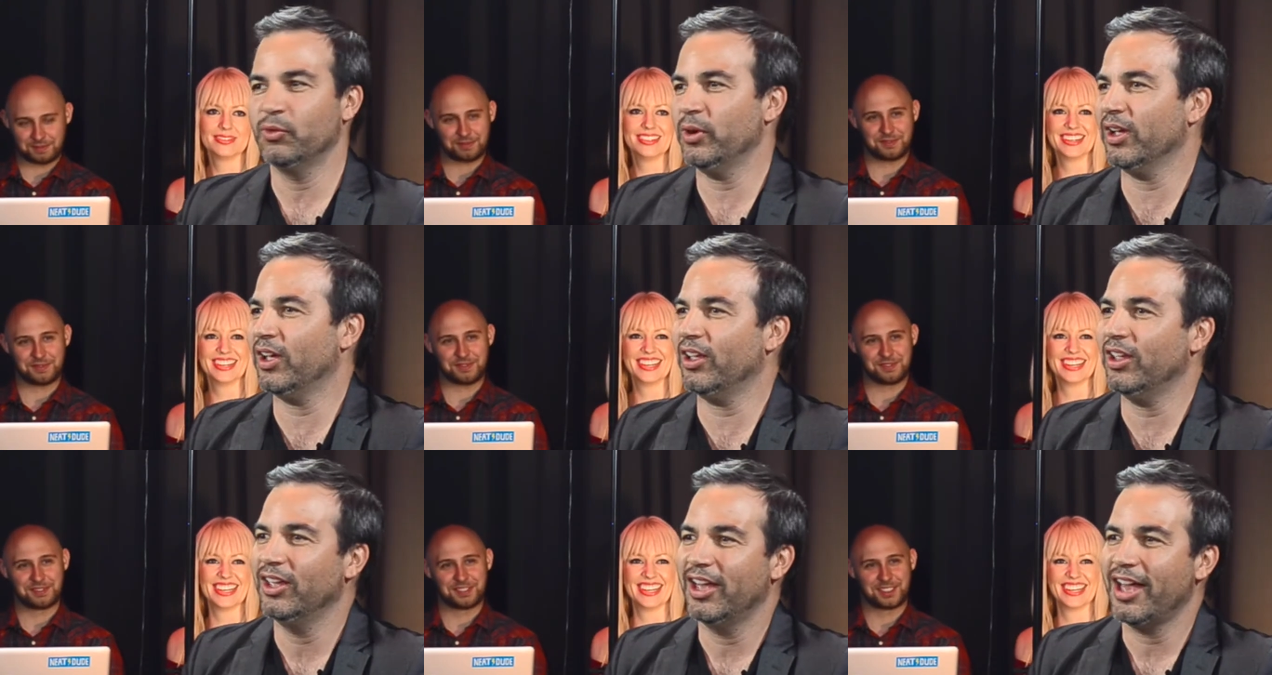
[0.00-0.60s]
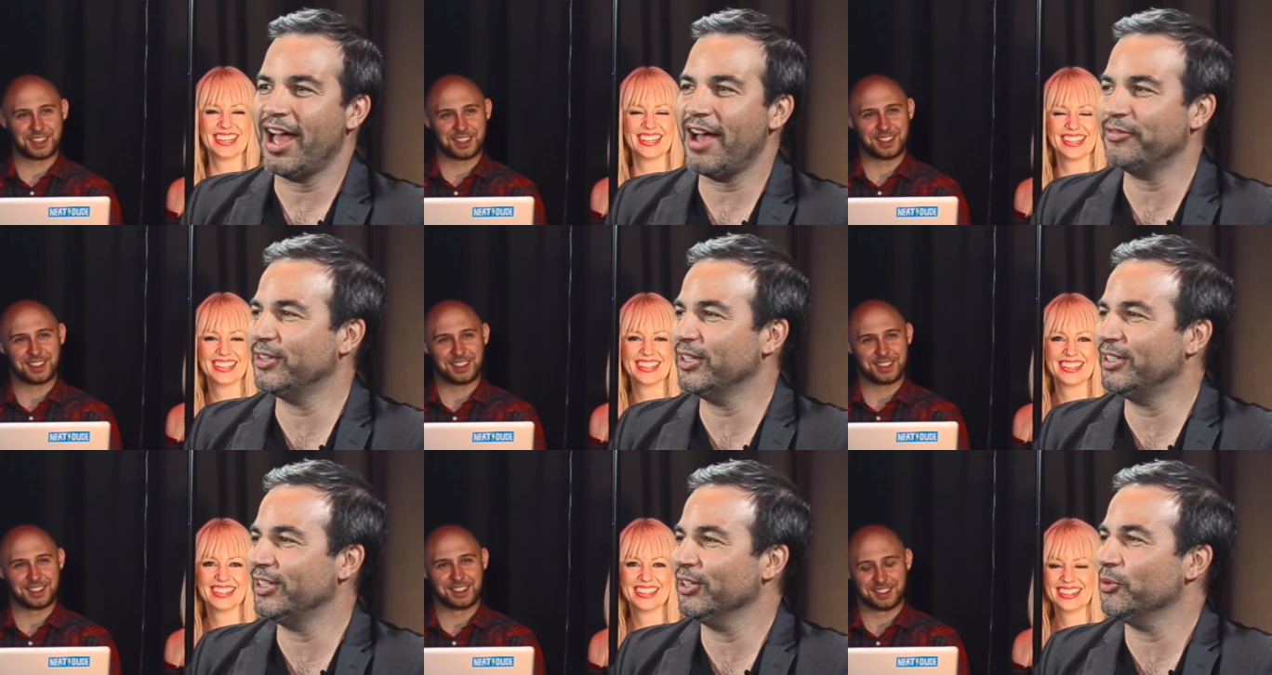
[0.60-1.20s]
Speaker 1: we all have
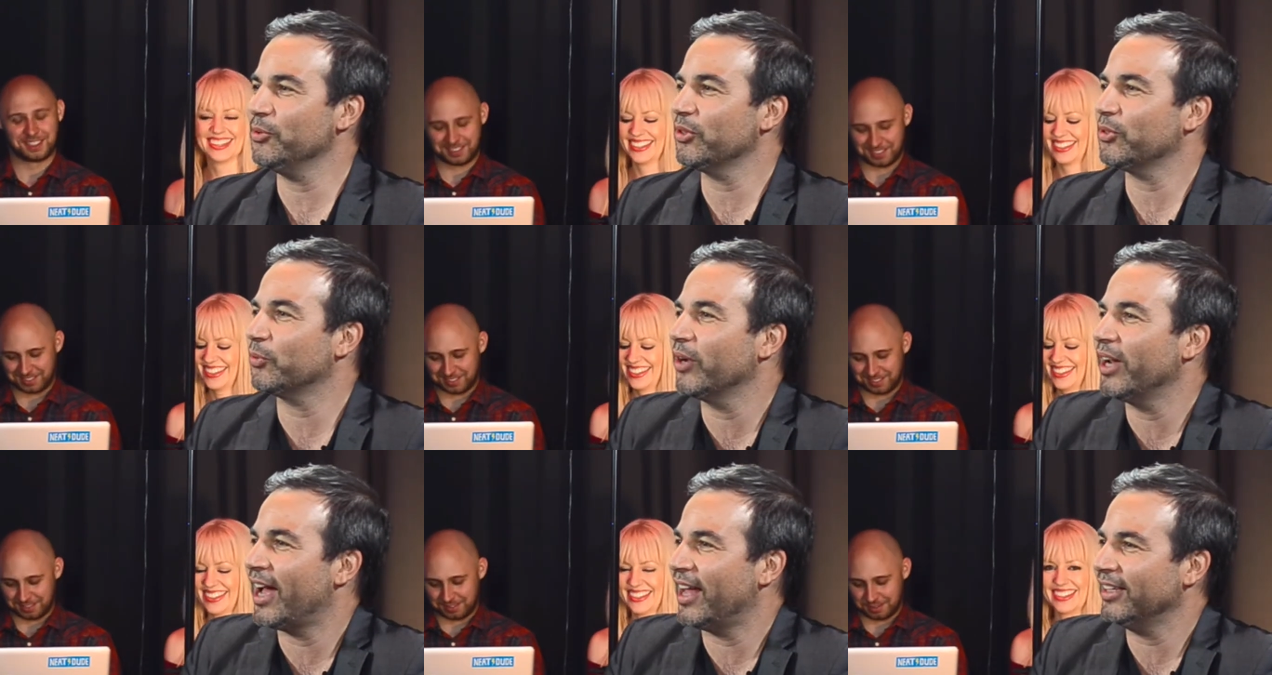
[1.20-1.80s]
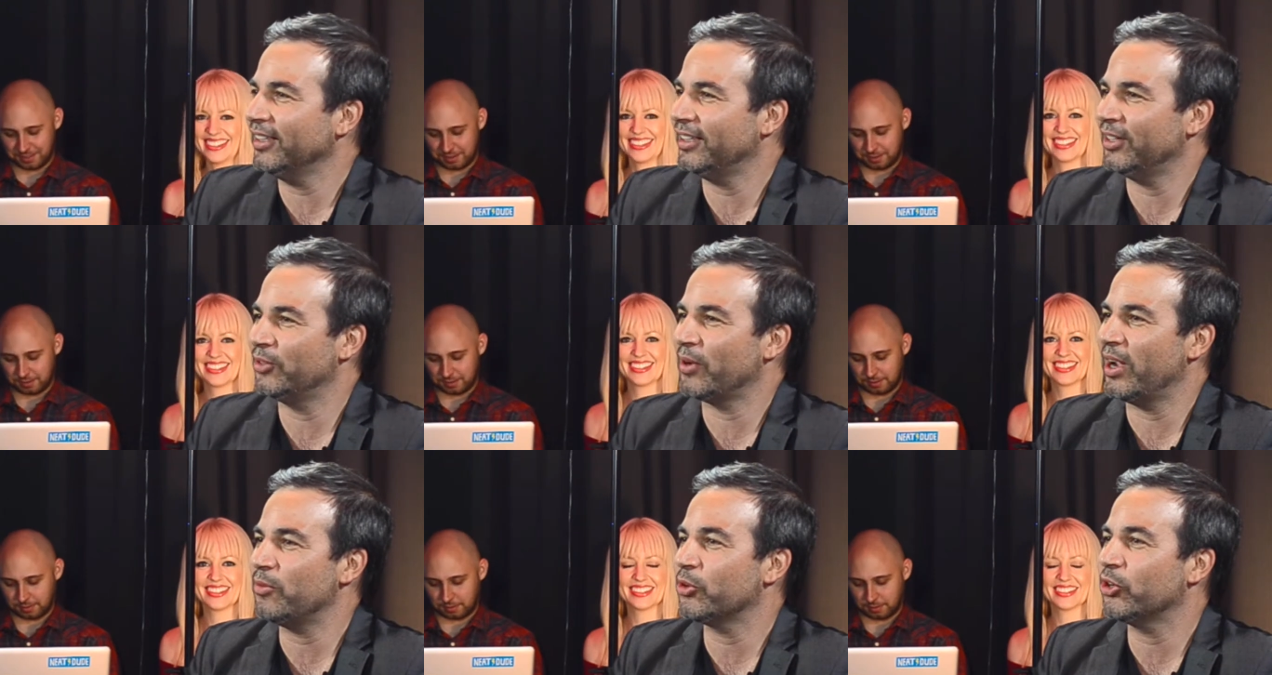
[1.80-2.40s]
to shower. deal with reality,
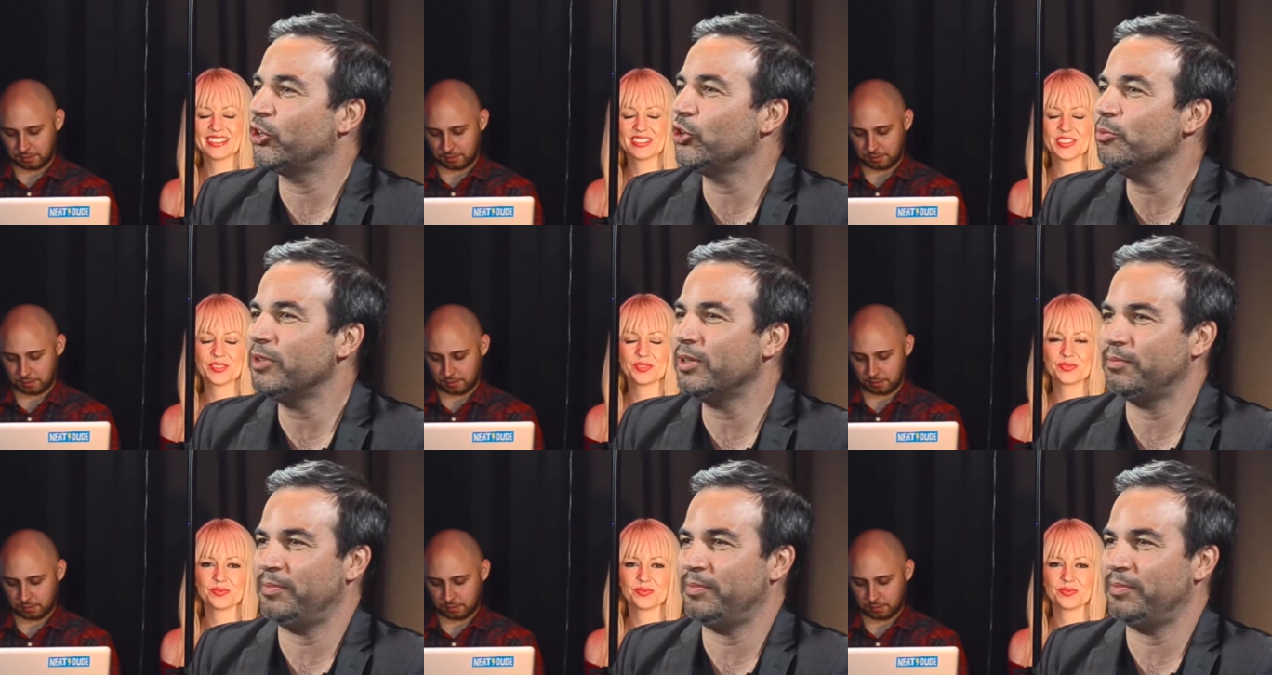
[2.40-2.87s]
right? We're human